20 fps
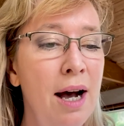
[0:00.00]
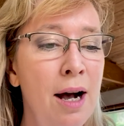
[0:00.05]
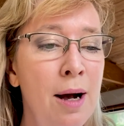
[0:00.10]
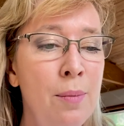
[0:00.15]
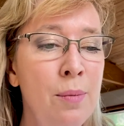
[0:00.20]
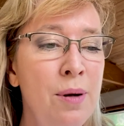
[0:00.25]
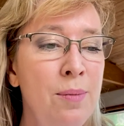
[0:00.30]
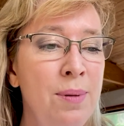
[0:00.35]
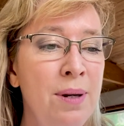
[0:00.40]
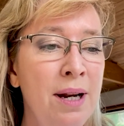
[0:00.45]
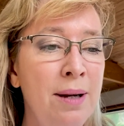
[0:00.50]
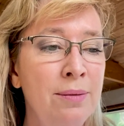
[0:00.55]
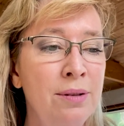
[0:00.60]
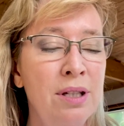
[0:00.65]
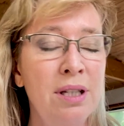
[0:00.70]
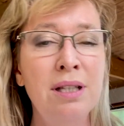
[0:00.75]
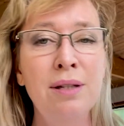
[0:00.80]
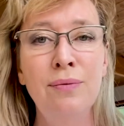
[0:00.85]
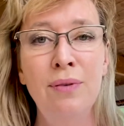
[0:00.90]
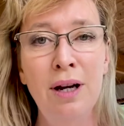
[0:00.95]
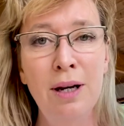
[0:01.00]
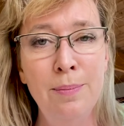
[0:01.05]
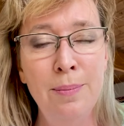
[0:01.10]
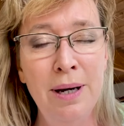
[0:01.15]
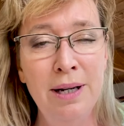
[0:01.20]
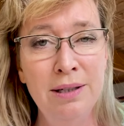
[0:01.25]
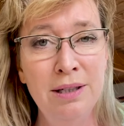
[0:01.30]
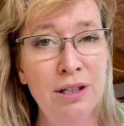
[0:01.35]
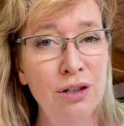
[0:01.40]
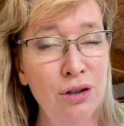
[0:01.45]
We've been able to develop
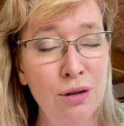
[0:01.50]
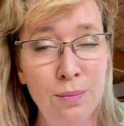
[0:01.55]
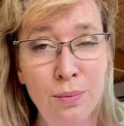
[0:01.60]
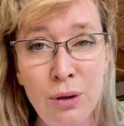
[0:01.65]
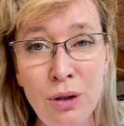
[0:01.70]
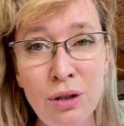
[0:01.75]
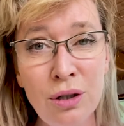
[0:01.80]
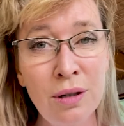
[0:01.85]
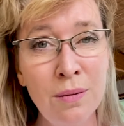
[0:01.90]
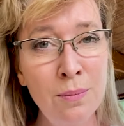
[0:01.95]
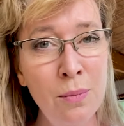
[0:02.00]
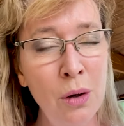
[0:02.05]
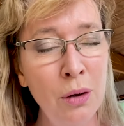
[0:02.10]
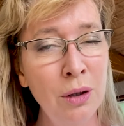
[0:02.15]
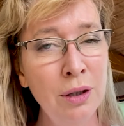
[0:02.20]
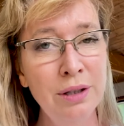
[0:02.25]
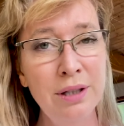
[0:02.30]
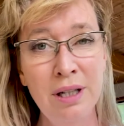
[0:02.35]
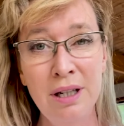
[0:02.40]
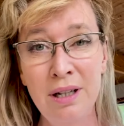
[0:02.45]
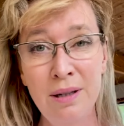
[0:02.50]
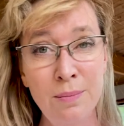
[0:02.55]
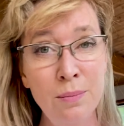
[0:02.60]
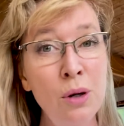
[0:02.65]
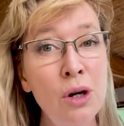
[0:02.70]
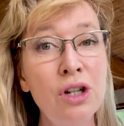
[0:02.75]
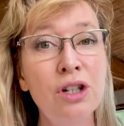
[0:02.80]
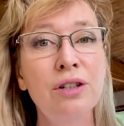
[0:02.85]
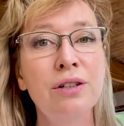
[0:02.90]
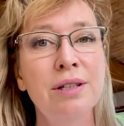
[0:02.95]
our distribution models and
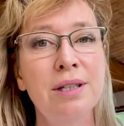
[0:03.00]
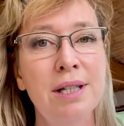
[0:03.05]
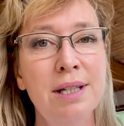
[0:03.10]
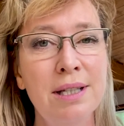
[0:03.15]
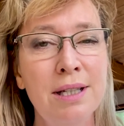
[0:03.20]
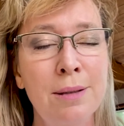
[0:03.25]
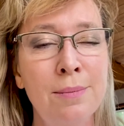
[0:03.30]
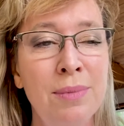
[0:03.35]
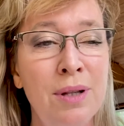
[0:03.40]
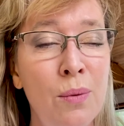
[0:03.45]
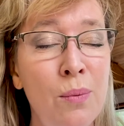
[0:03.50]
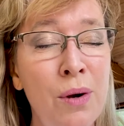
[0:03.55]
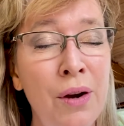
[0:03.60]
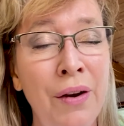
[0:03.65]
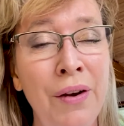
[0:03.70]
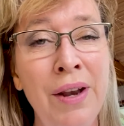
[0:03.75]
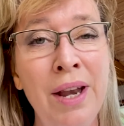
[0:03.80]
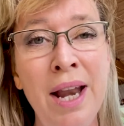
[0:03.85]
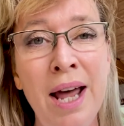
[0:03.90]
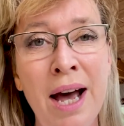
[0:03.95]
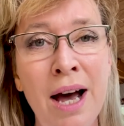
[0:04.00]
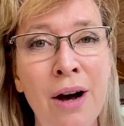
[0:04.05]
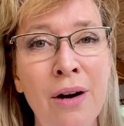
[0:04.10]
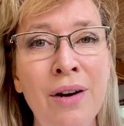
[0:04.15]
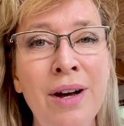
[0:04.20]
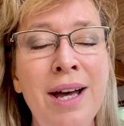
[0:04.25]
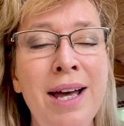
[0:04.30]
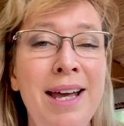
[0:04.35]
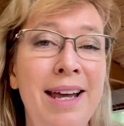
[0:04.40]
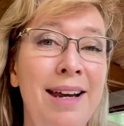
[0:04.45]
commercial systems, and we are now
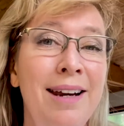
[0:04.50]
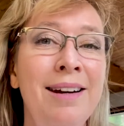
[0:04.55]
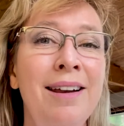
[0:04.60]
in